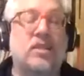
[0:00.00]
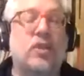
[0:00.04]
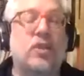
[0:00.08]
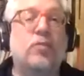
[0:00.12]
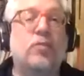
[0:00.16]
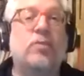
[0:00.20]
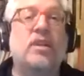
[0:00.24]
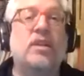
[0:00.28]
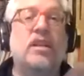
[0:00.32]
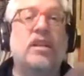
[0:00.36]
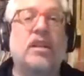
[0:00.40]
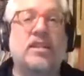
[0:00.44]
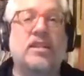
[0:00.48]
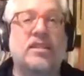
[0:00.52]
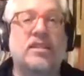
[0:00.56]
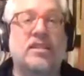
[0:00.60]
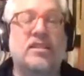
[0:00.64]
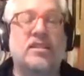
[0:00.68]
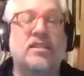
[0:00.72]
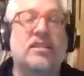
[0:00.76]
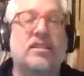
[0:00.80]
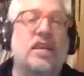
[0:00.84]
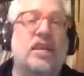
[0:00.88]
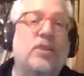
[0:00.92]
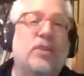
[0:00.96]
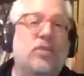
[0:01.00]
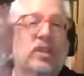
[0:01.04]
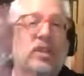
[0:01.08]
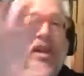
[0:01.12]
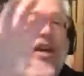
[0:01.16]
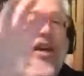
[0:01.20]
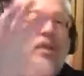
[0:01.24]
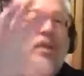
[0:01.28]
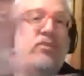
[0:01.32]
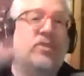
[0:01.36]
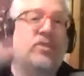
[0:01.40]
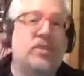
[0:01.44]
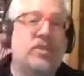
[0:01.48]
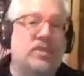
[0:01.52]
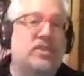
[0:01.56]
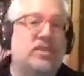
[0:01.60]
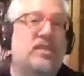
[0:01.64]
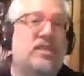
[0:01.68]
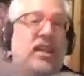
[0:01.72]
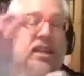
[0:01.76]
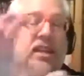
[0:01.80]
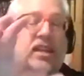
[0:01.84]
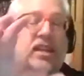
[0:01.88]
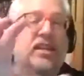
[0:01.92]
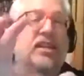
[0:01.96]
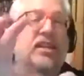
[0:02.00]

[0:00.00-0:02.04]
open licenses. I would take it.